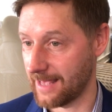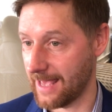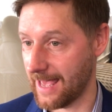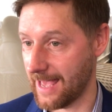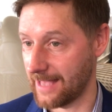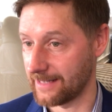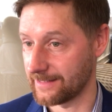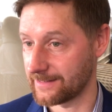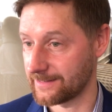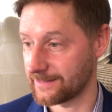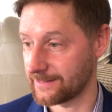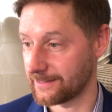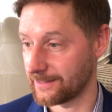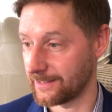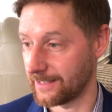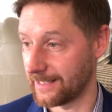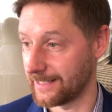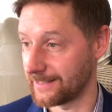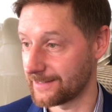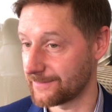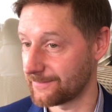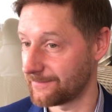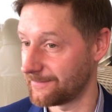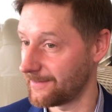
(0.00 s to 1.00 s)
that
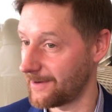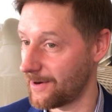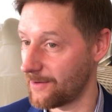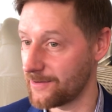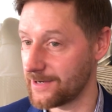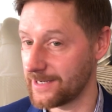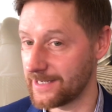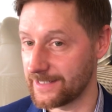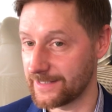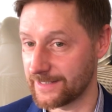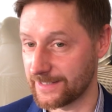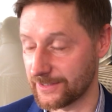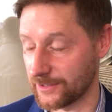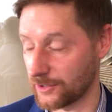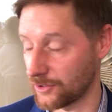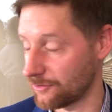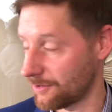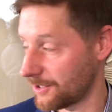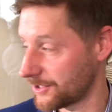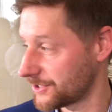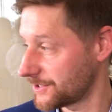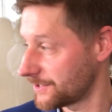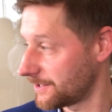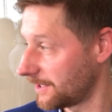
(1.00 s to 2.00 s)
it's very easy to
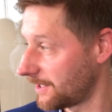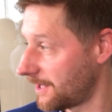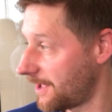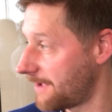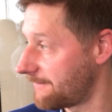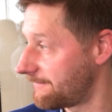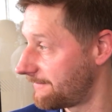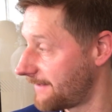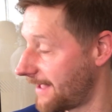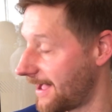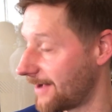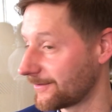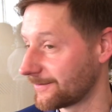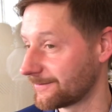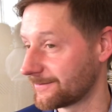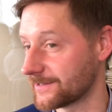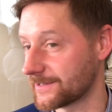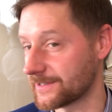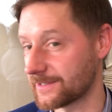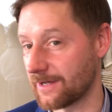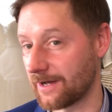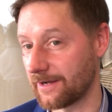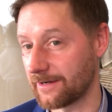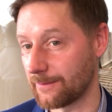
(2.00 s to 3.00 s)
crush the life out of a
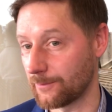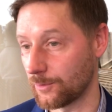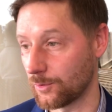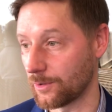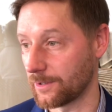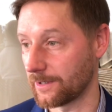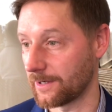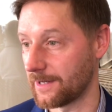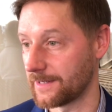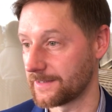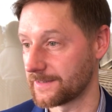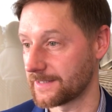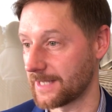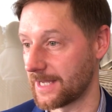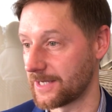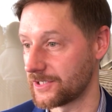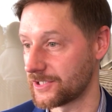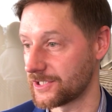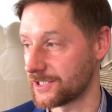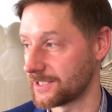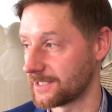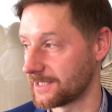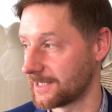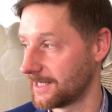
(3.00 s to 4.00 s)
startup
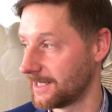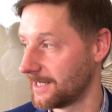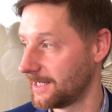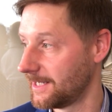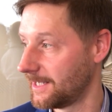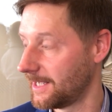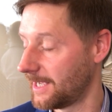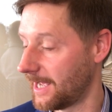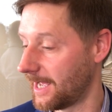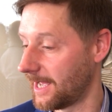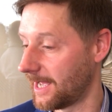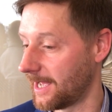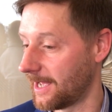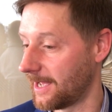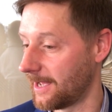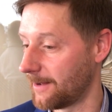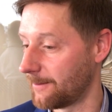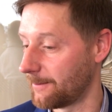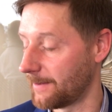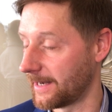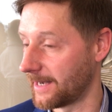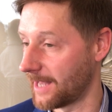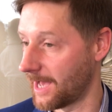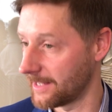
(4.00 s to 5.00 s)
organization.
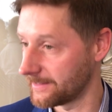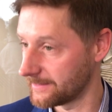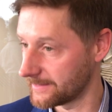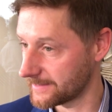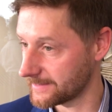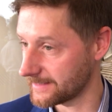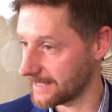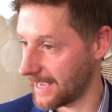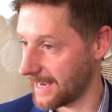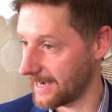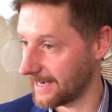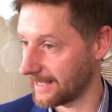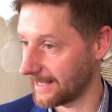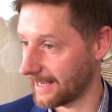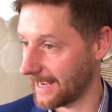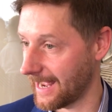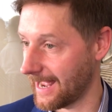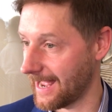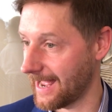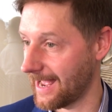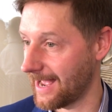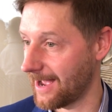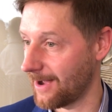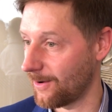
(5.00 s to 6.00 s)
And understanding
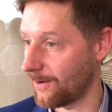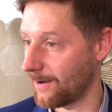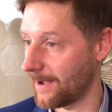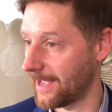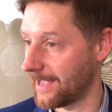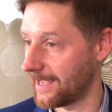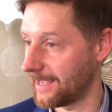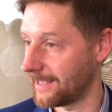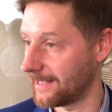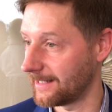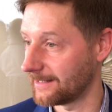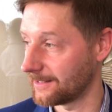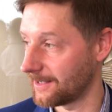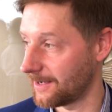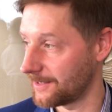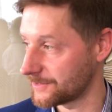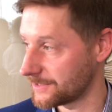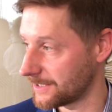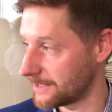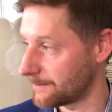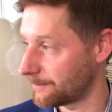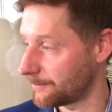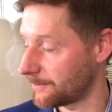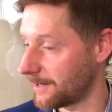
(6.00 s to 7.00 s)
how a
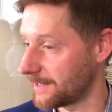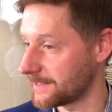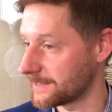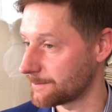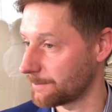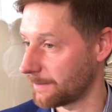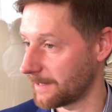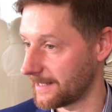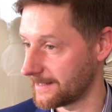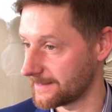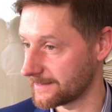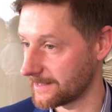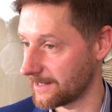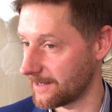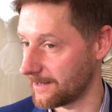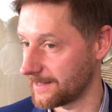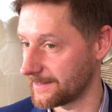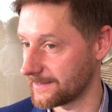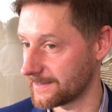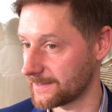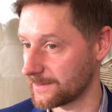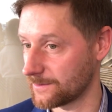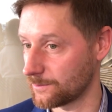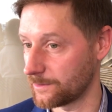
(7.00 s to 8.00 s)
large enterprise plays
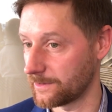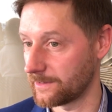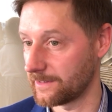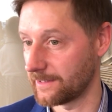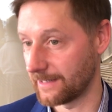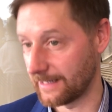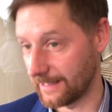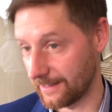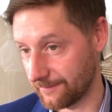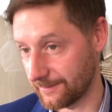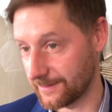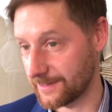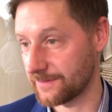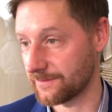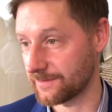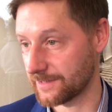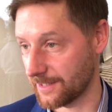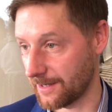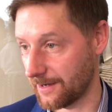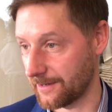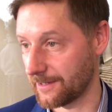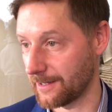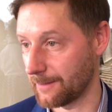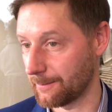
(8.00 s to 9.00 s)
nice with an innovative
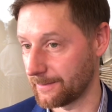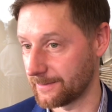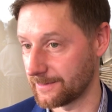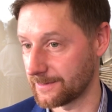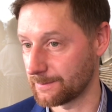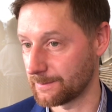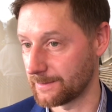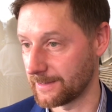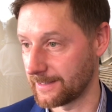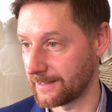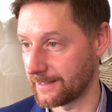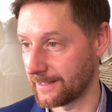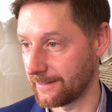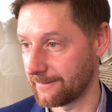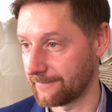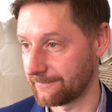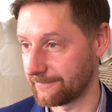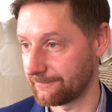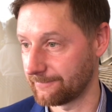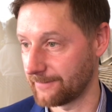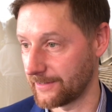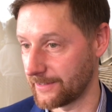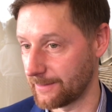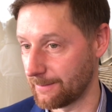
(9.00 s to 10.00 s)
startup has been
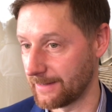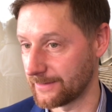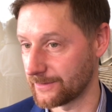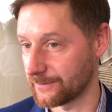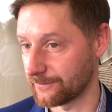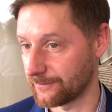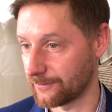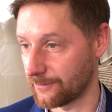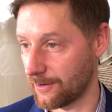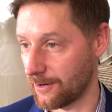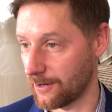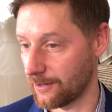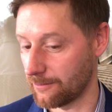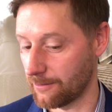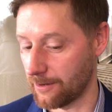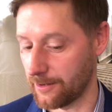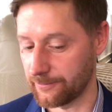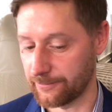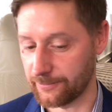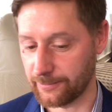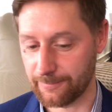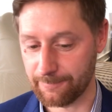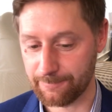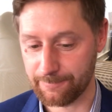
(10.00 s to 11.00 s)
fundamental for our
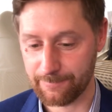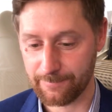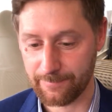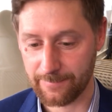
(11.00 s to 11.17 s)
growth.